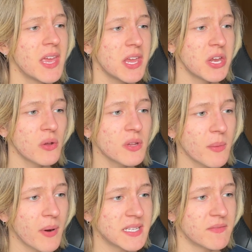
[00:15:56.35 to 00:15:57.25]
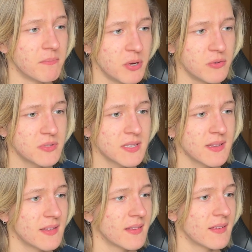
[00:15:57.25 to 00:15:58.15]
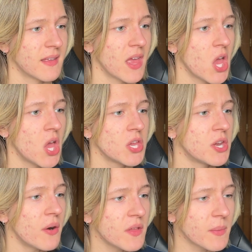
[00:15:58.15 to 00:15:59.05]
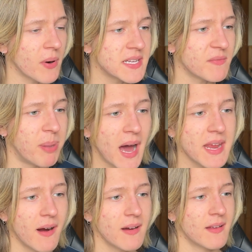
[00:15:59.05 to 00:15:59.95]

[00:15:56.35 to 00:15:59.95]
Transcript: You don't know the price of booze. You don't know the price of body art.